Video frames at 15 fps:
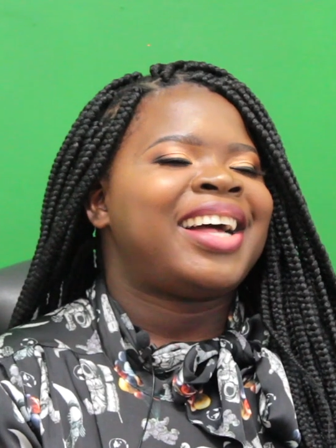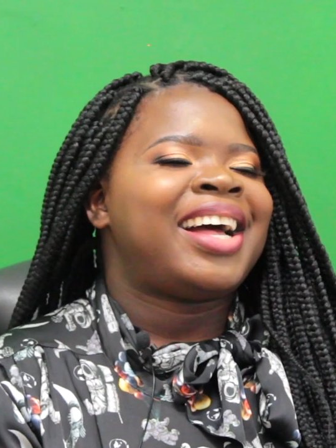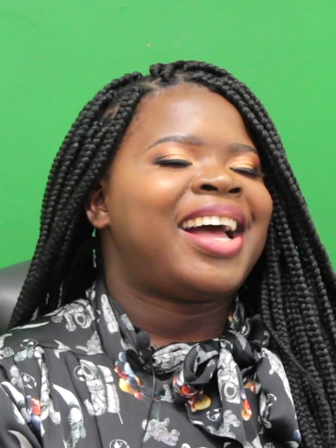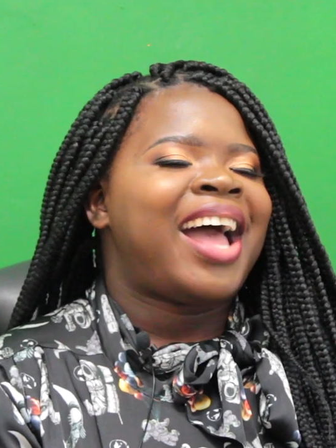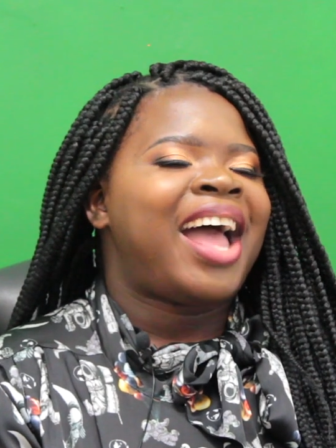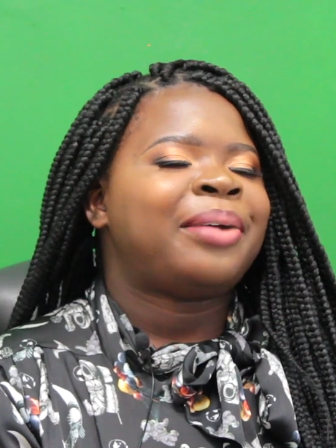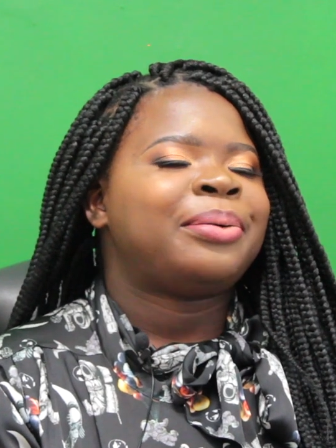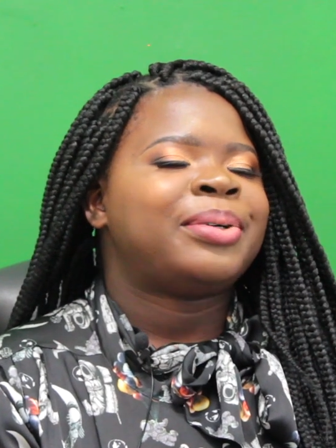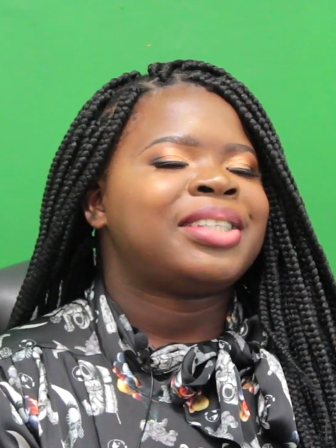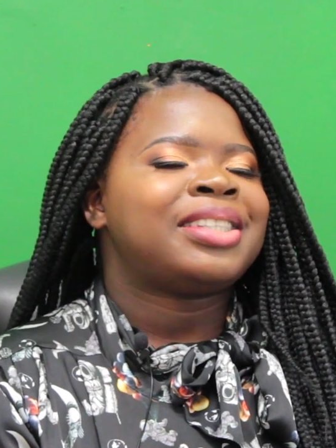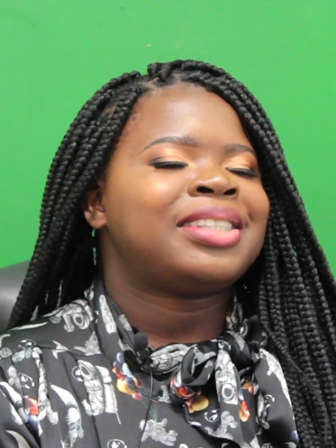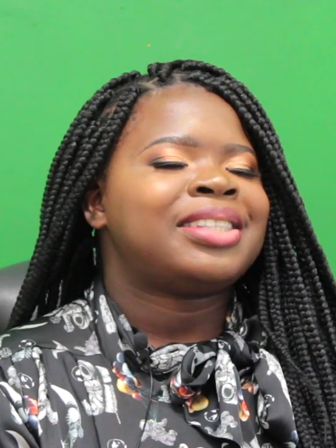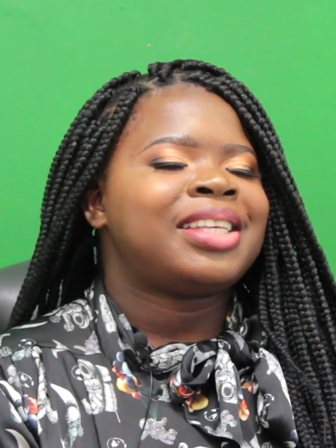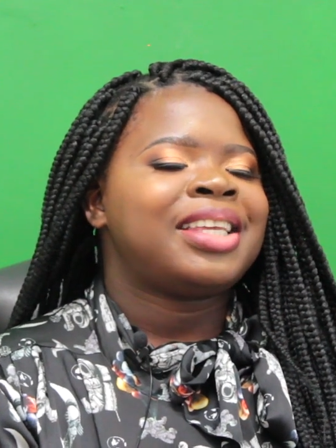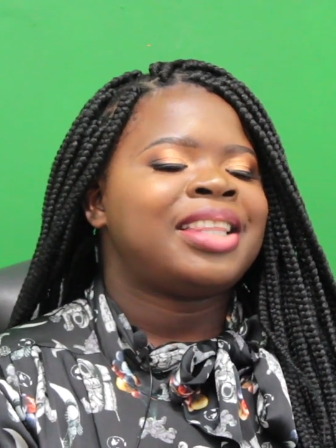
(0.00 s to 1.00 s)
uh, I
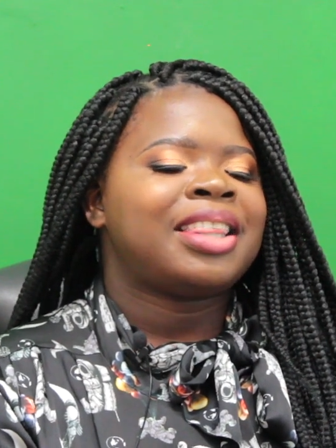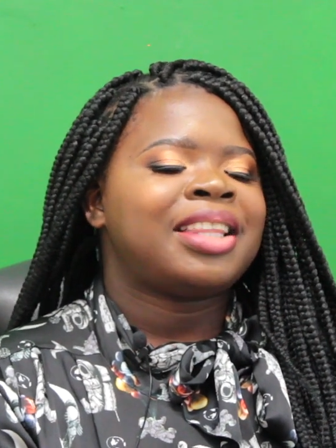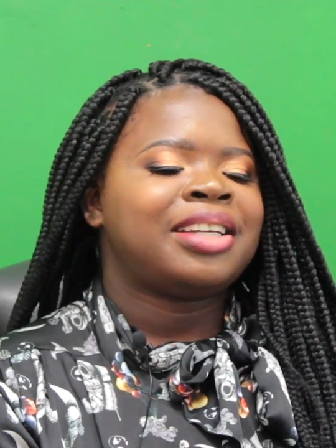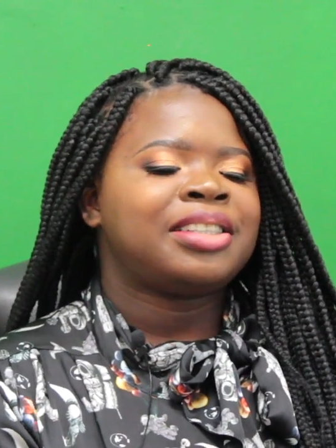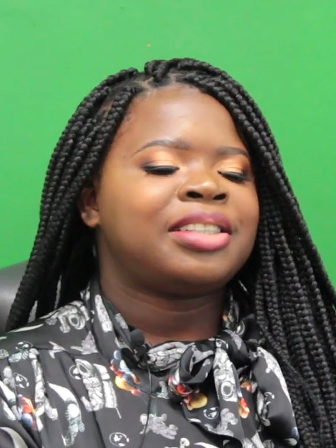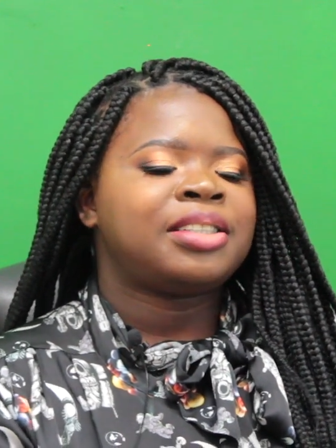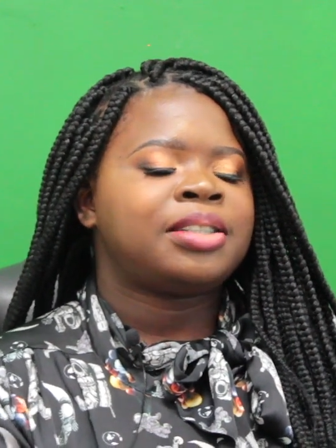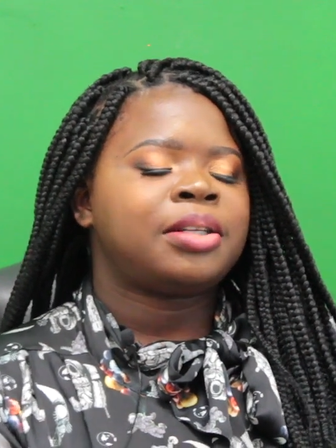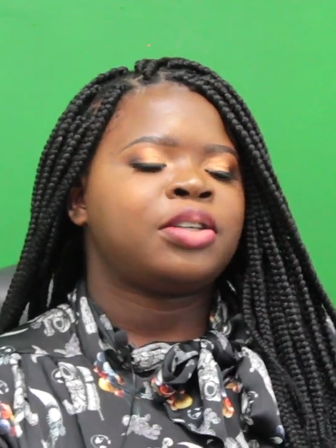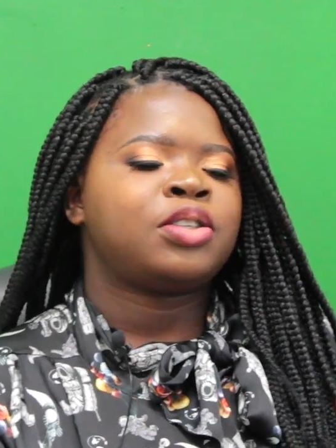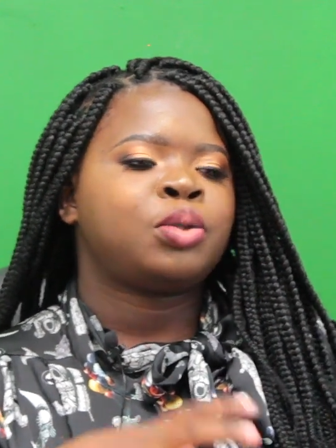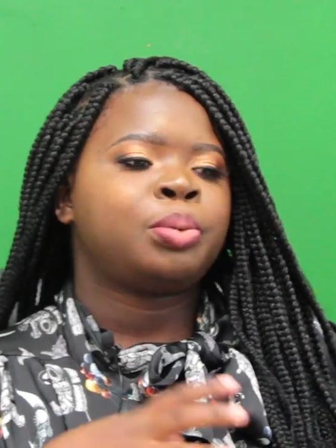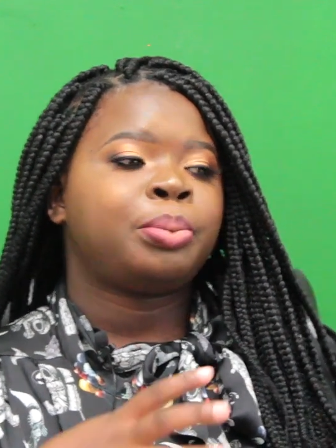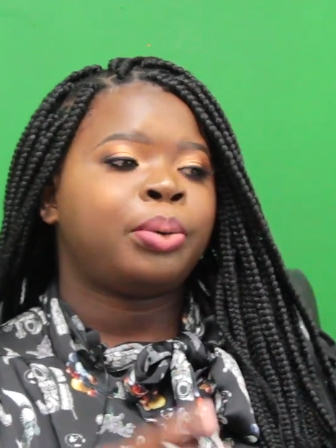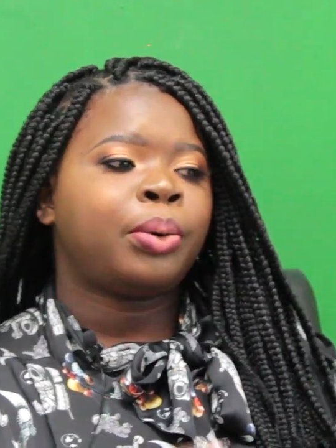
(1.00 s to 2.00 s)
was in this
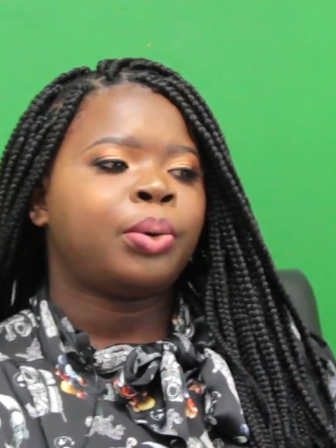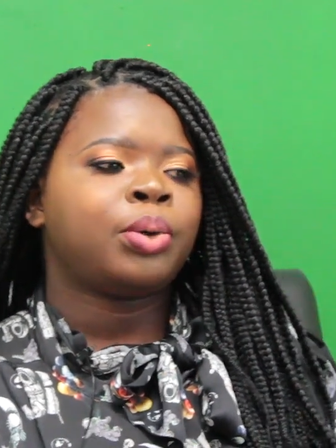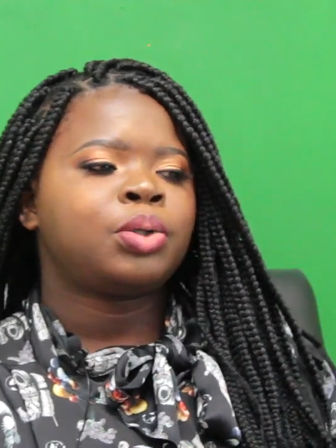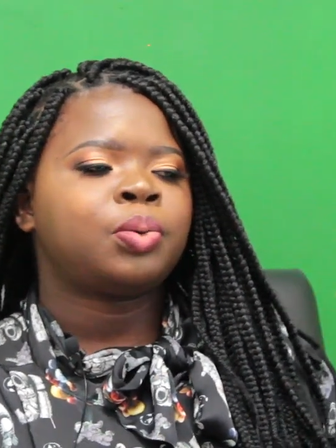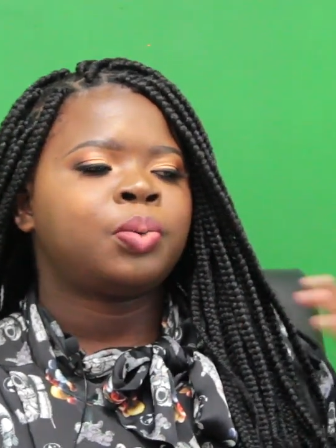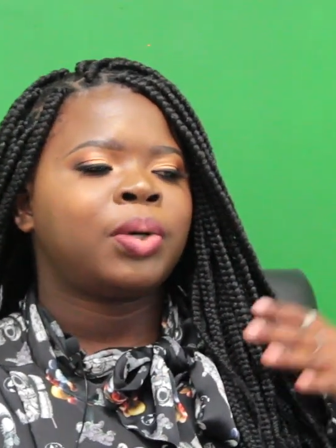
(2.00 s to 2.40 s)
sport